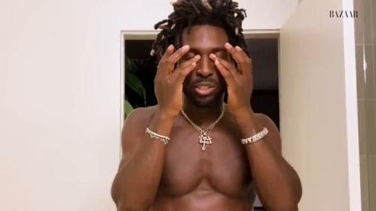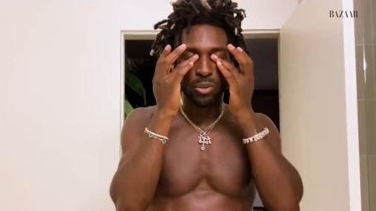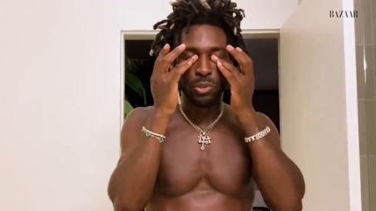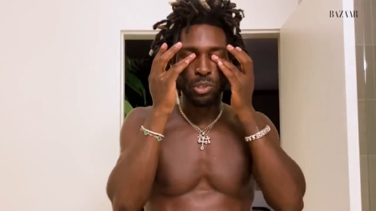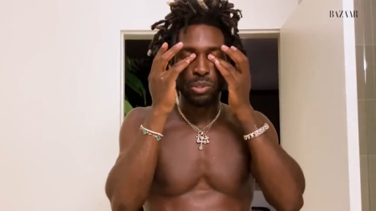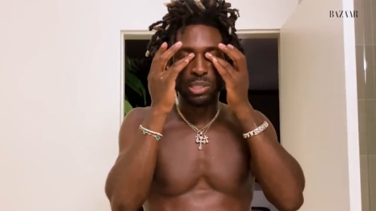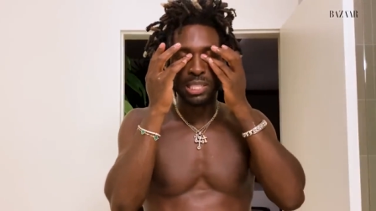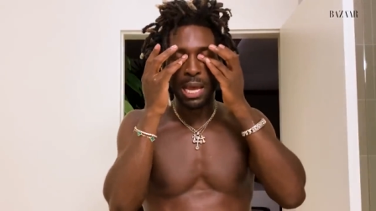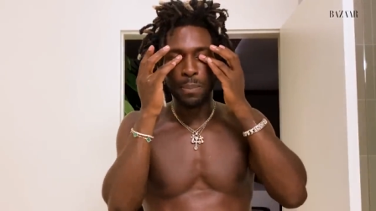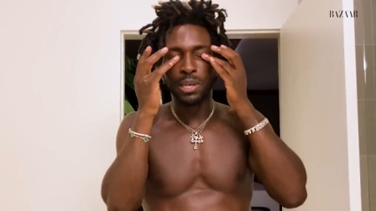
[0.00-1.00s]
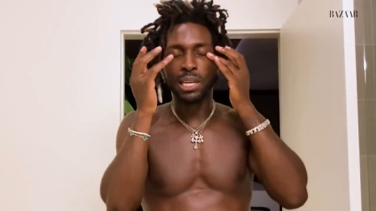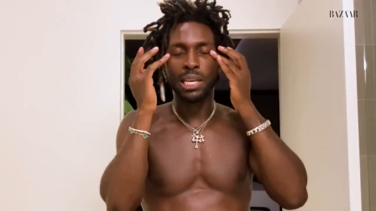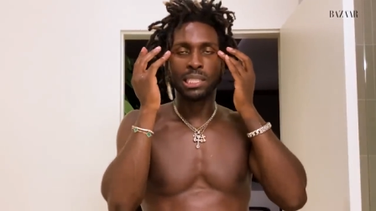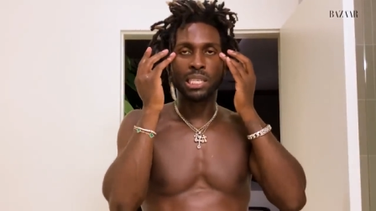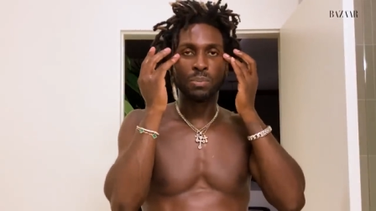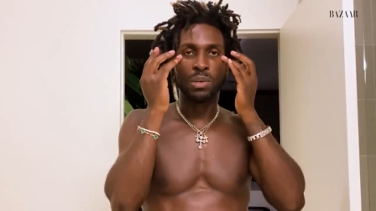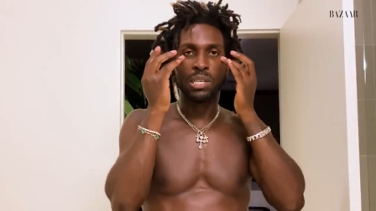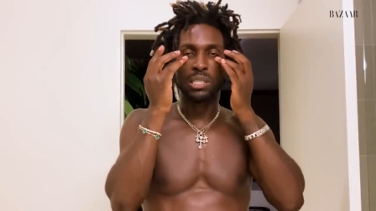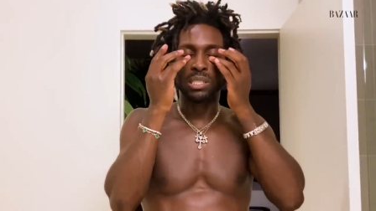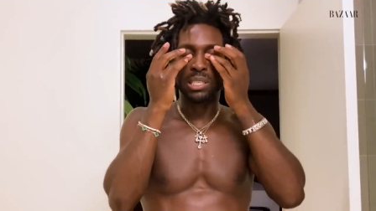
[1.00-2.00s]
So when you just tapping it like this,
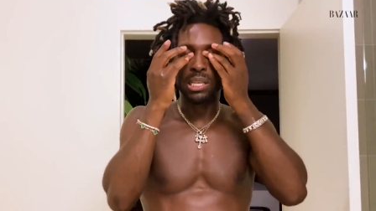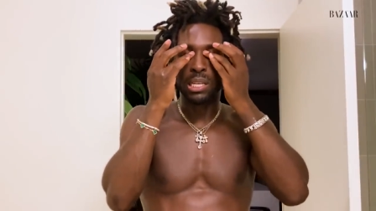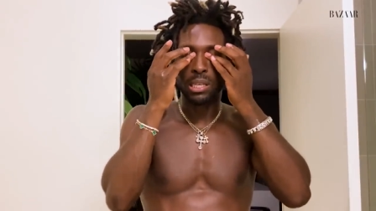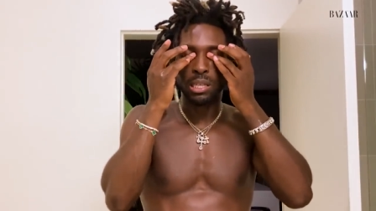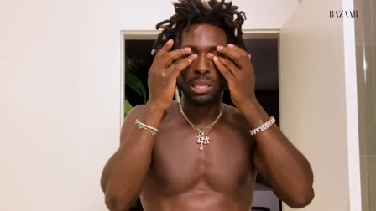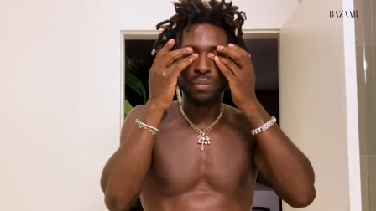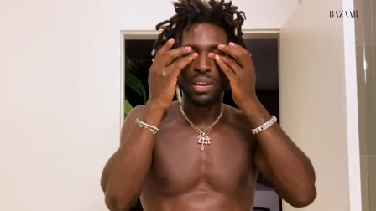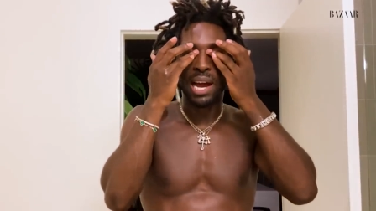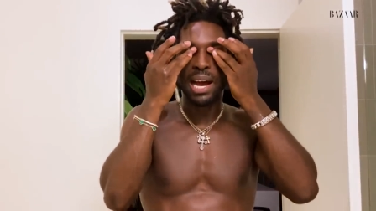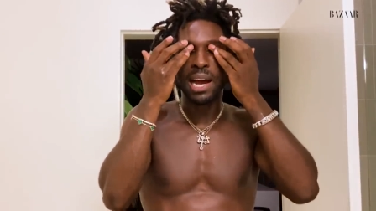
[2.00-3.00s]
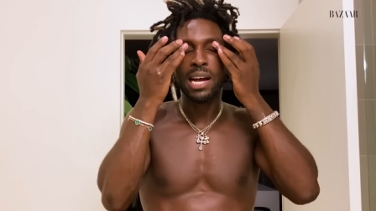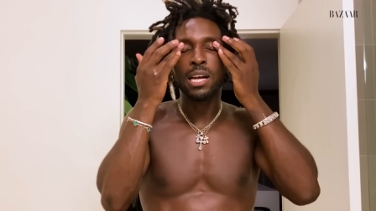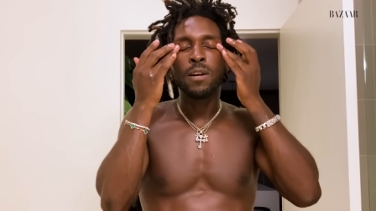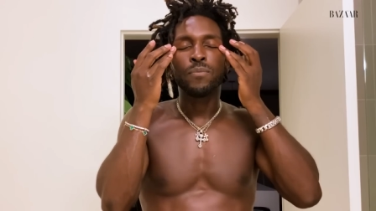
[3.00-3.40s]
because the skin underneath your eye